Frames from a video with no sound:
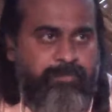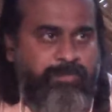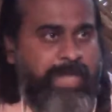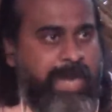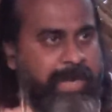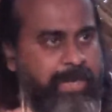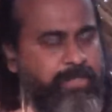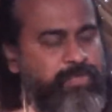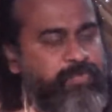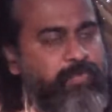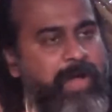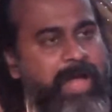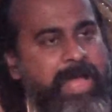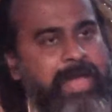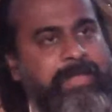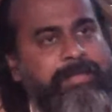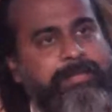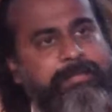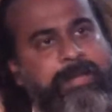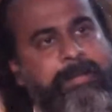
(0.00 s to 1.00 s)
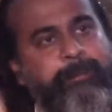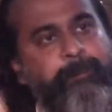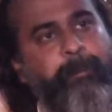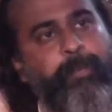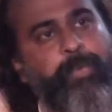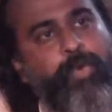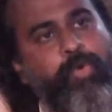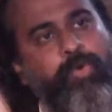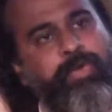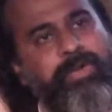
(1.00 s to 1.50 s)
That is why the
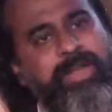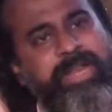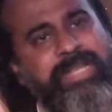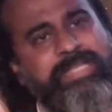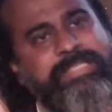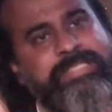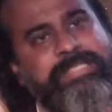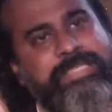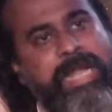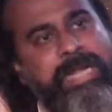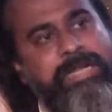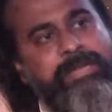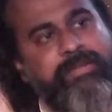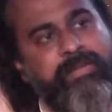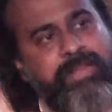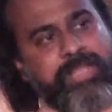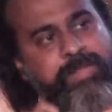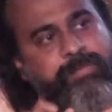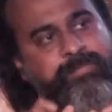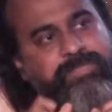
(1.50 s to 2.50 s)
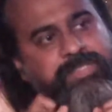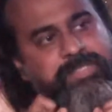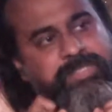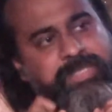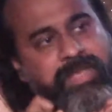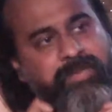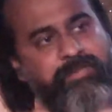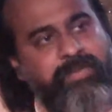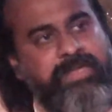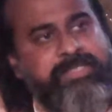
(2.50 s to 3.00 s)
progress that dreams
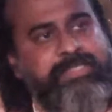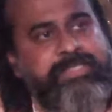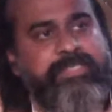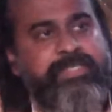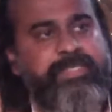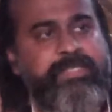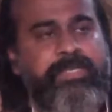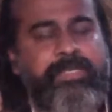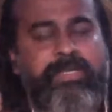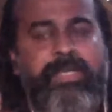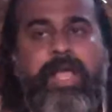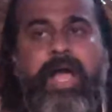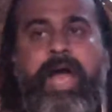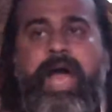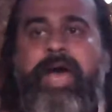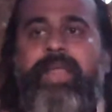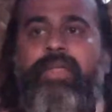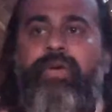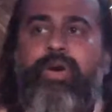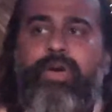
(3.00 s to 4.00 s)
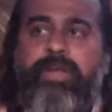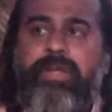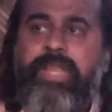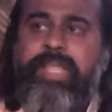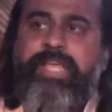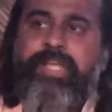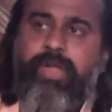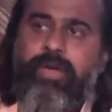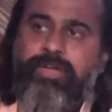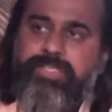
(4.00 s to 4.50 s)
give us are
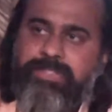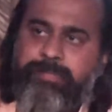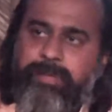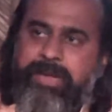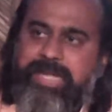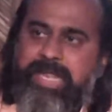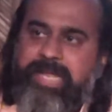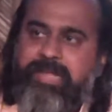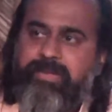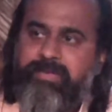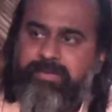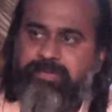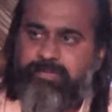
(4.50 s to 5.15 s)
only cosmetic.